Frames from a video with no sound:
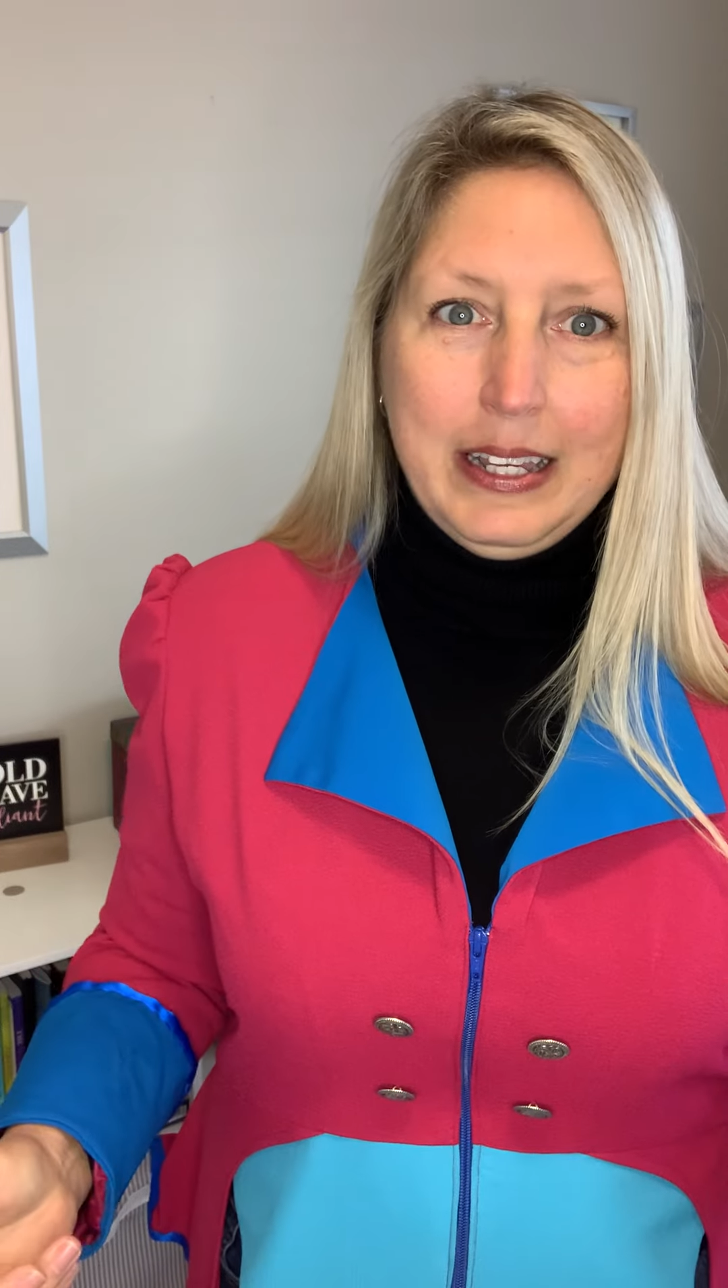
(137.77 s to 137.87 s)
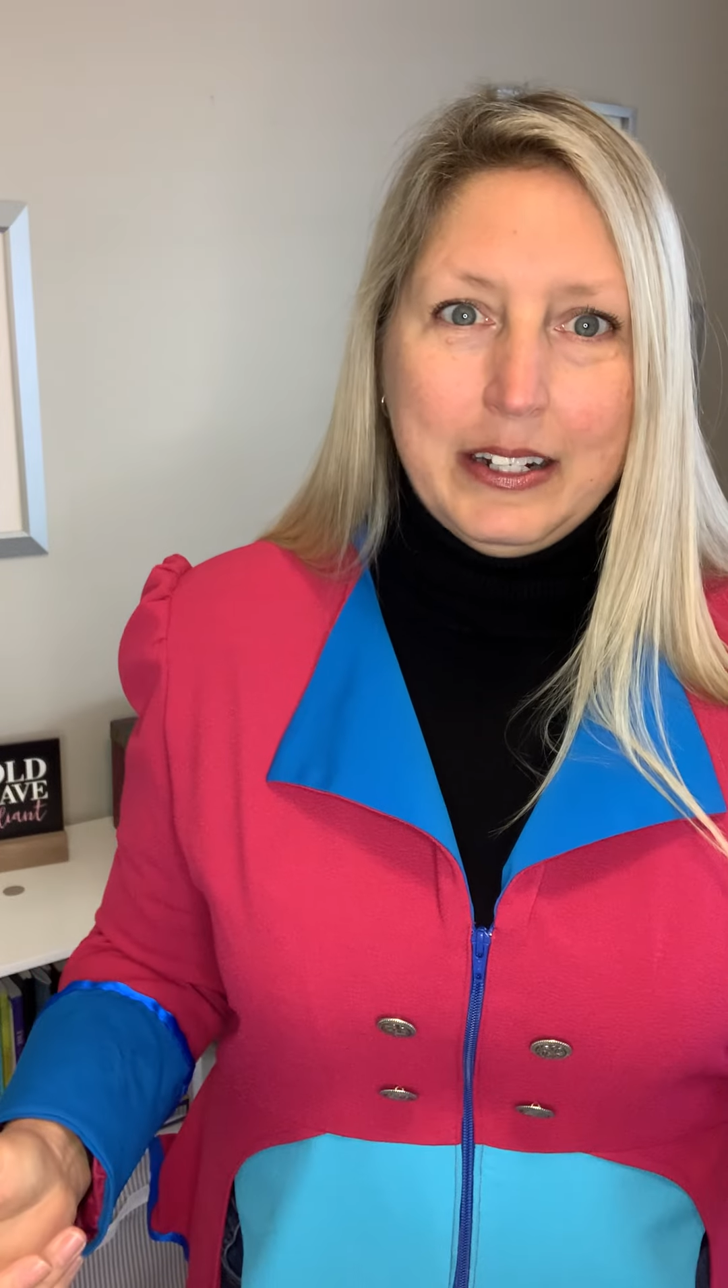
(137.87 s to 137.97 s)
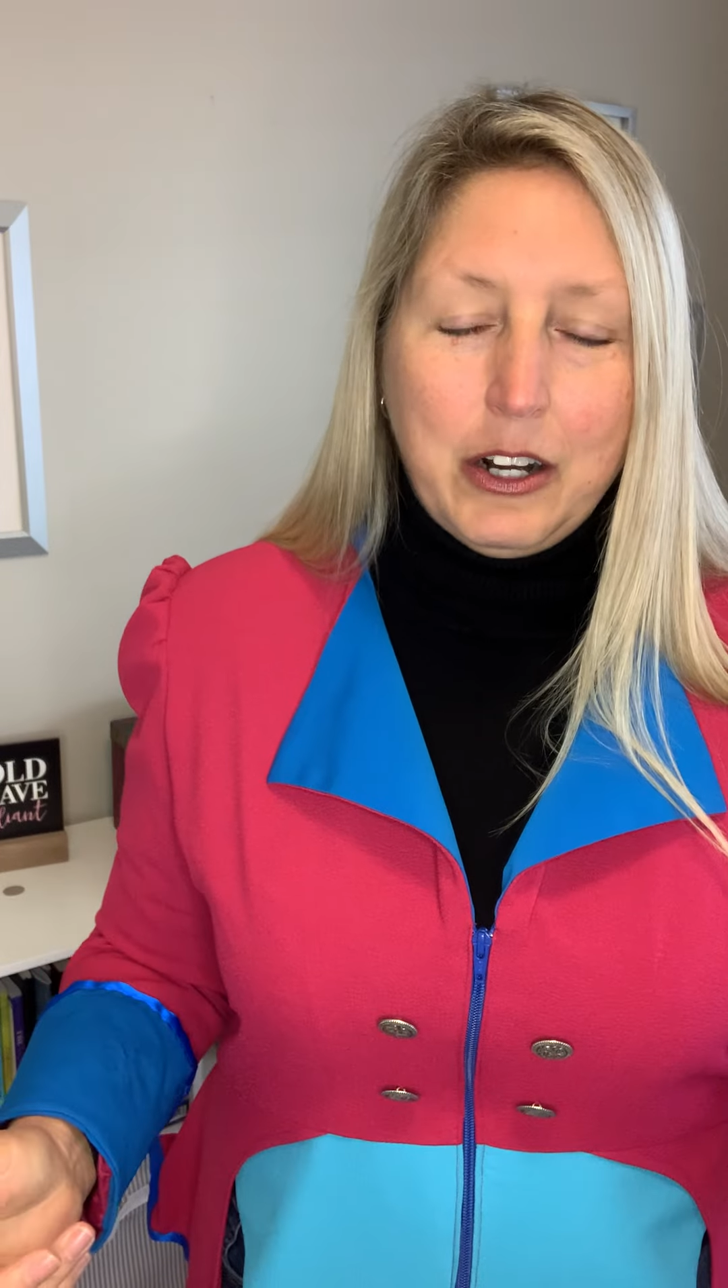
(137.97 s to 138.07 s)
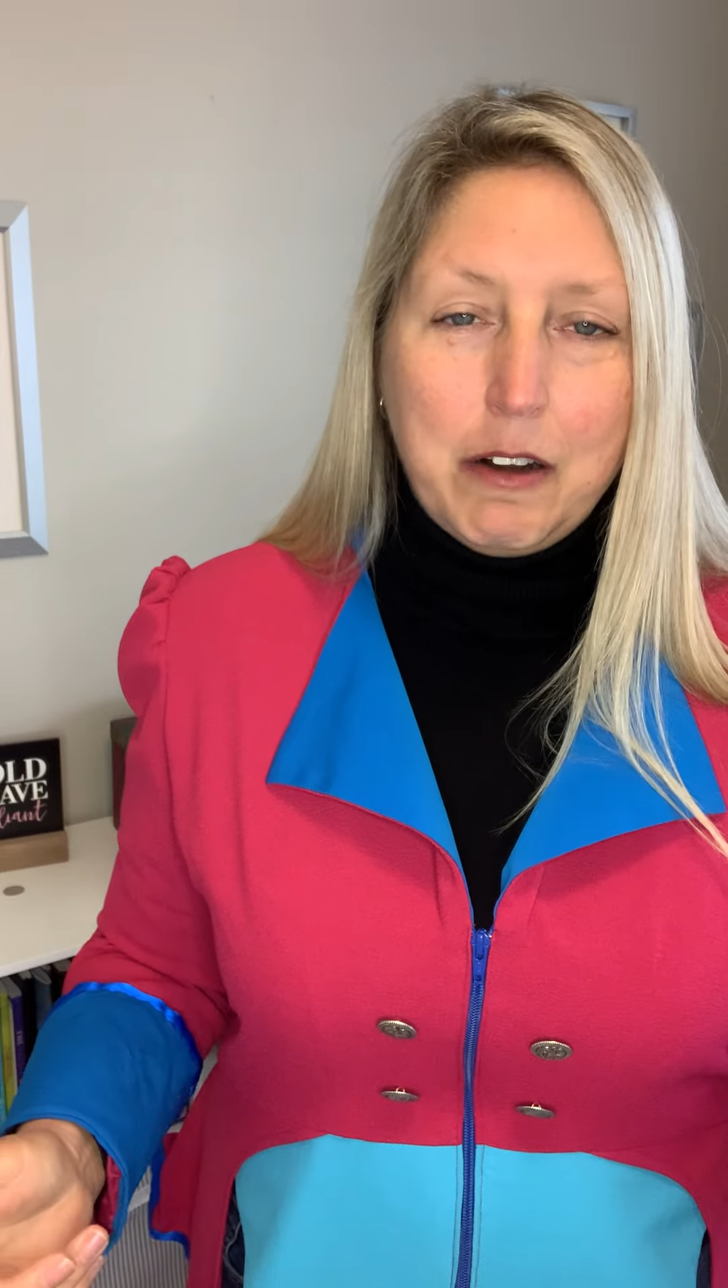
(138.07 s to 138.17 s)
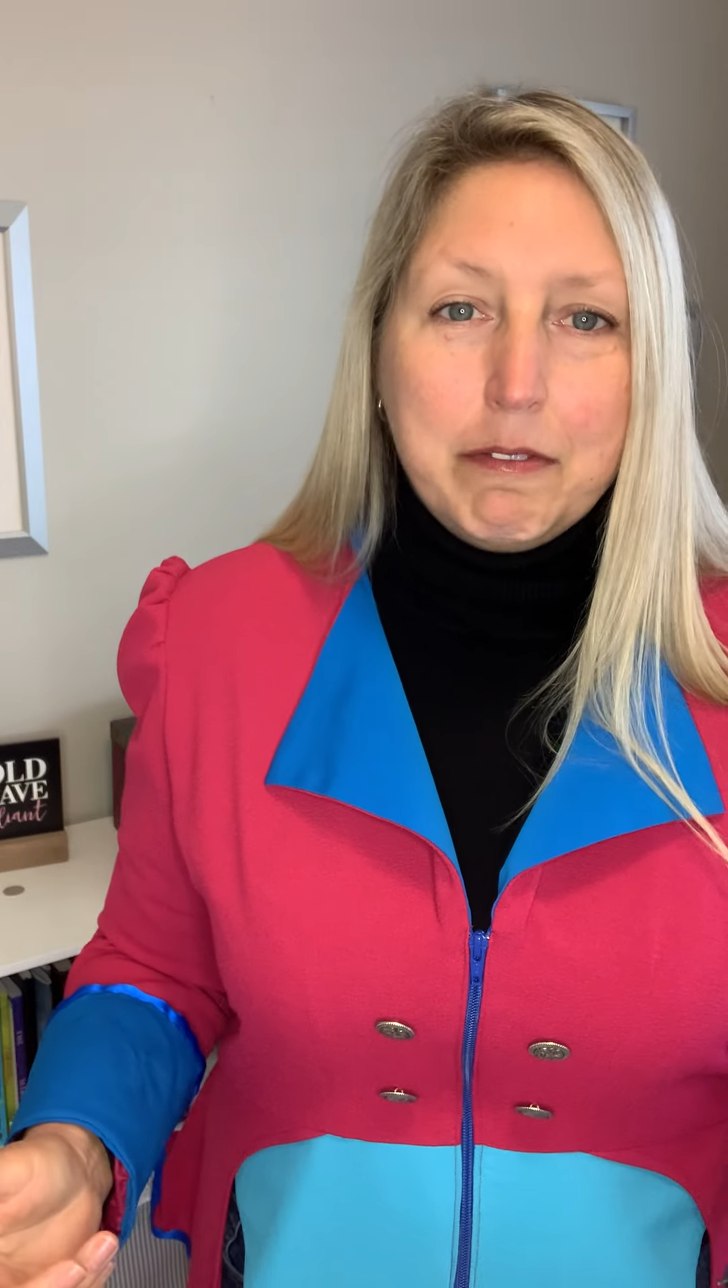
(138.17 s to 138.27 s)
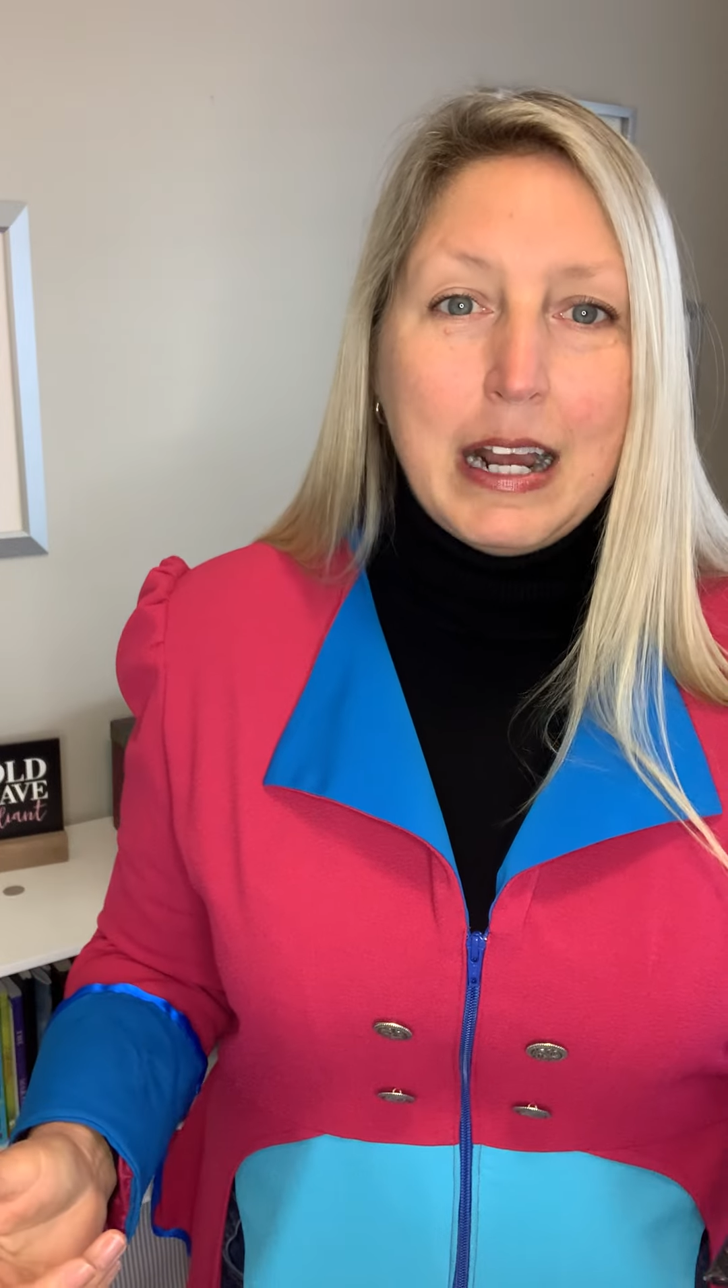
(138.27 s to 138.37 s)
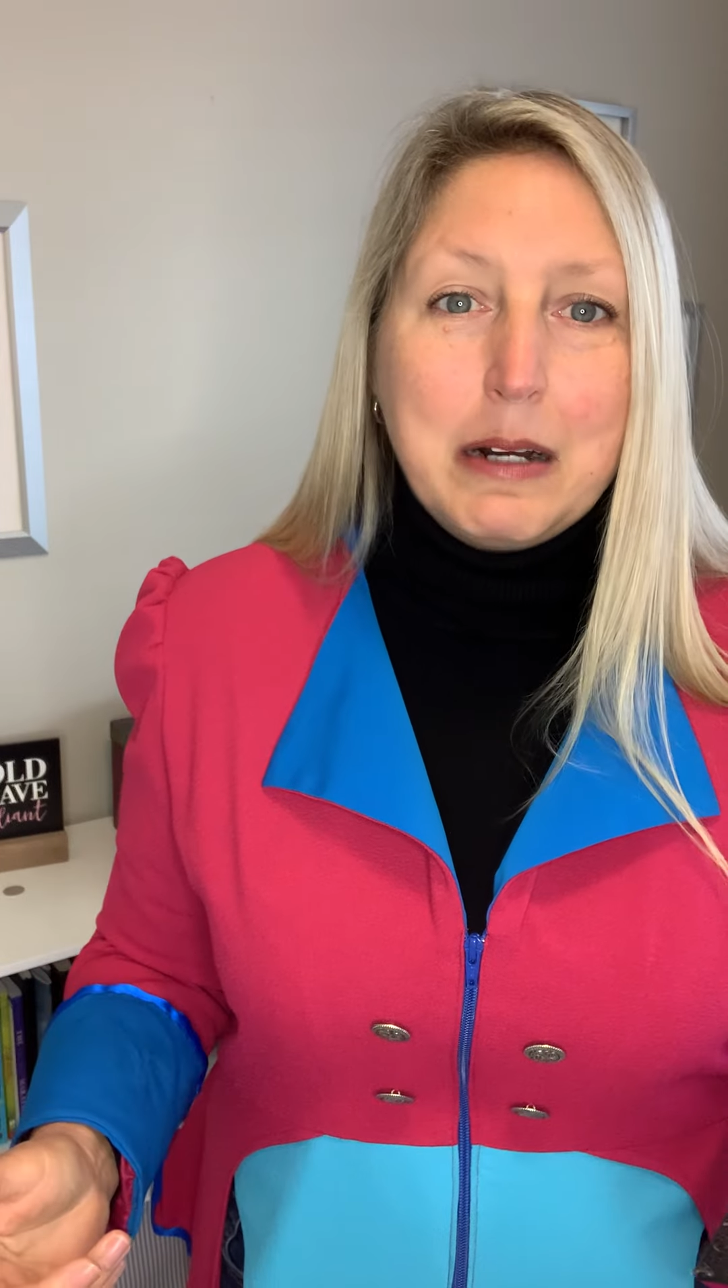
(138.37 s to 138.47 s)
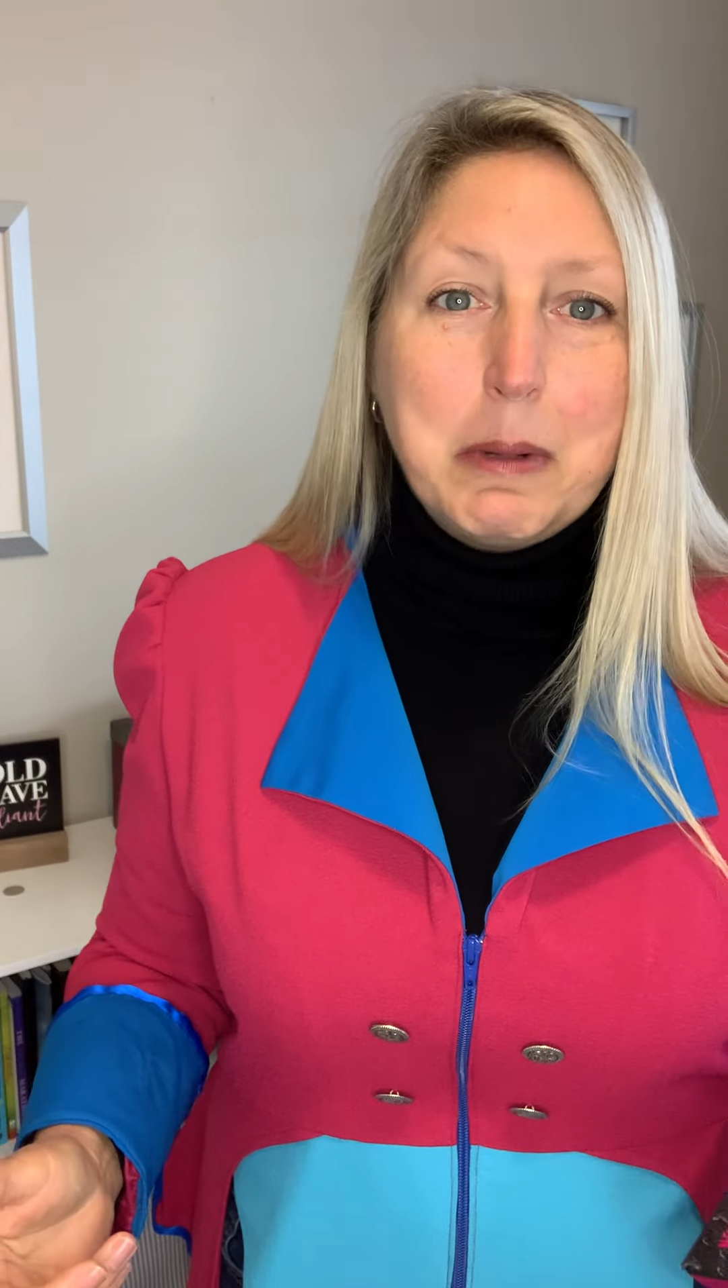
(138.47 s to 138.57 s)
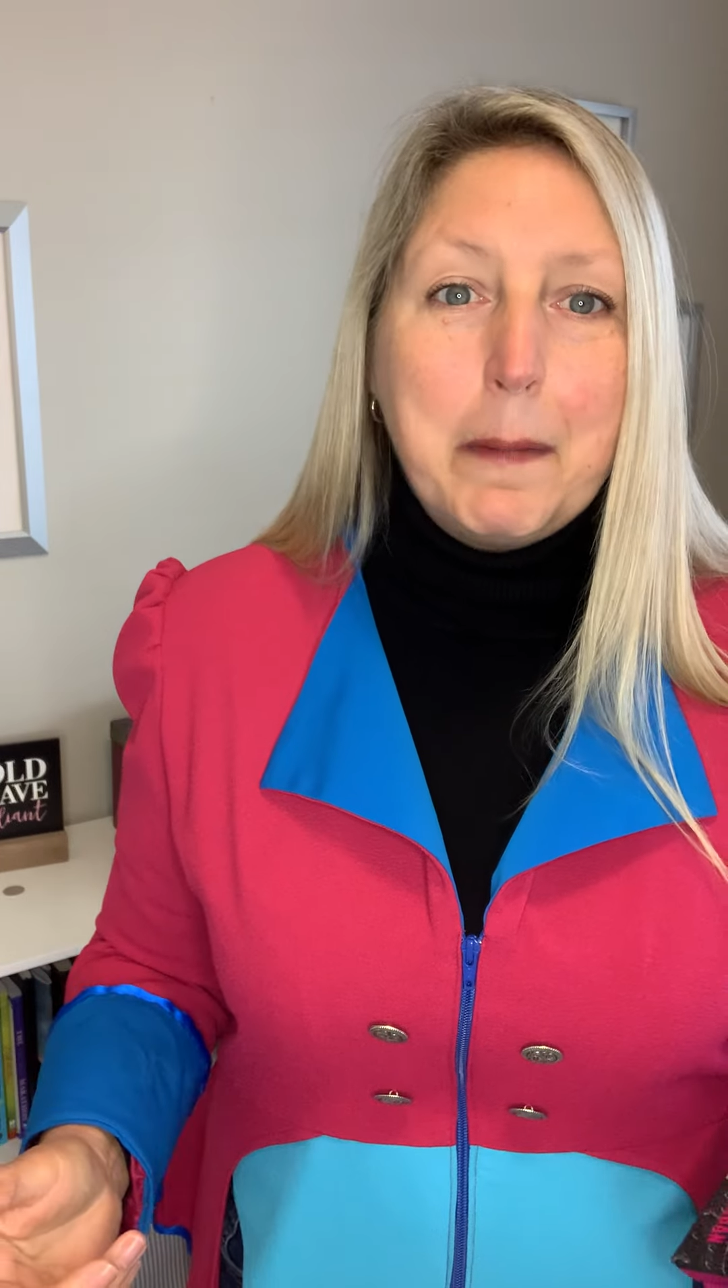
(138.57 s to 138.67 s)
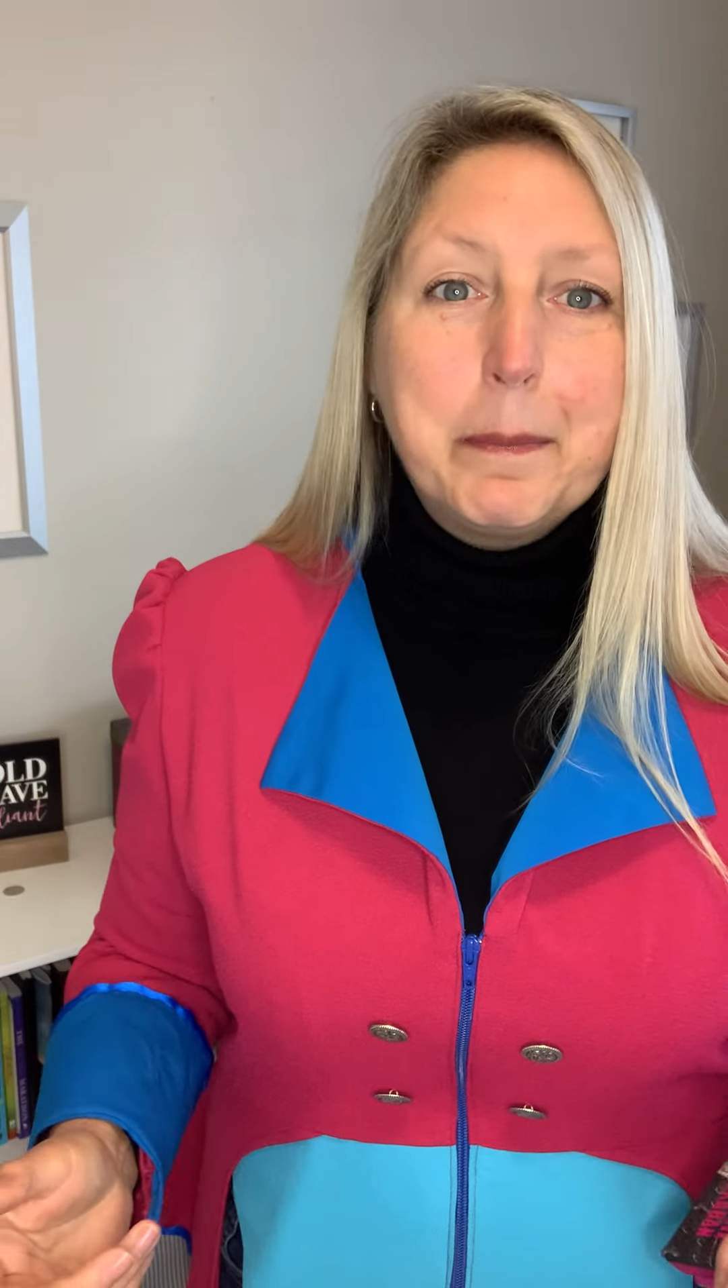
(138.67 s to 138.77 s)
in our
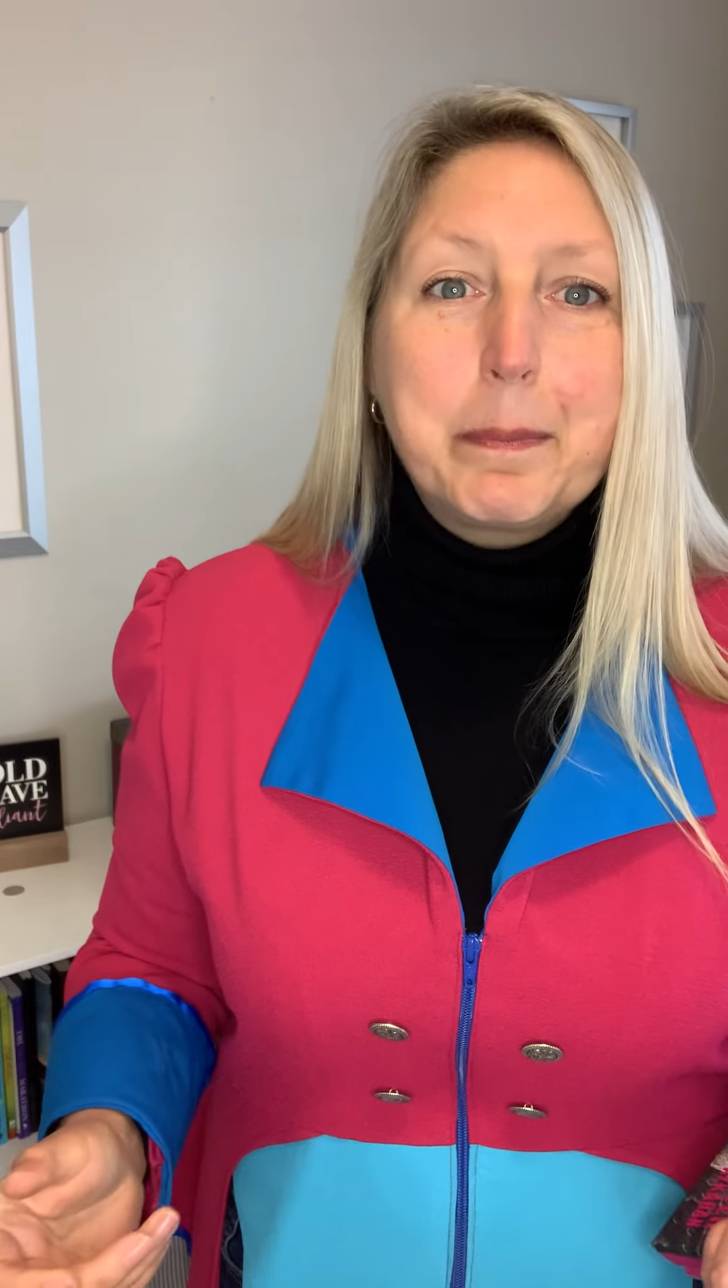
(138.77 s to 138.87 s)
environment.